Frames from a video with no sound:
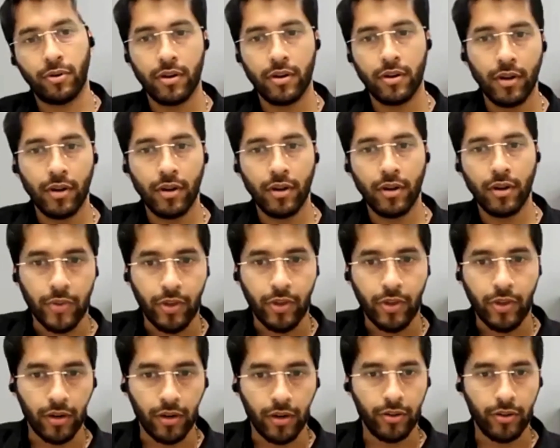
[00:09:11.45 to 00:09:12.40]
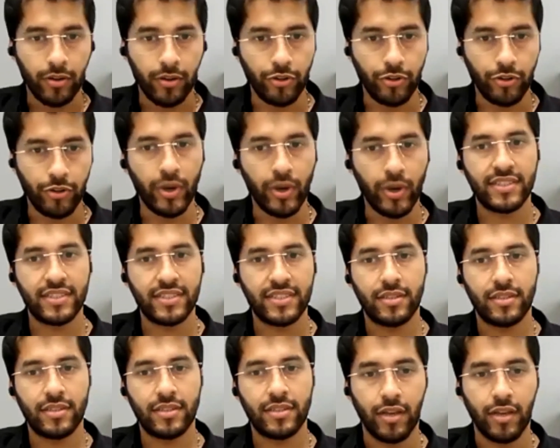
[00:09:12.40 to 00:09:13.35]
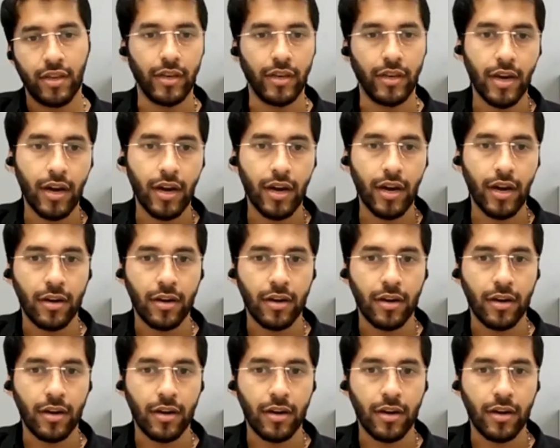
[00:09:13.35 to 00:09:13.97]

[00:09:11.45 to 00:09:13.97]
US, India,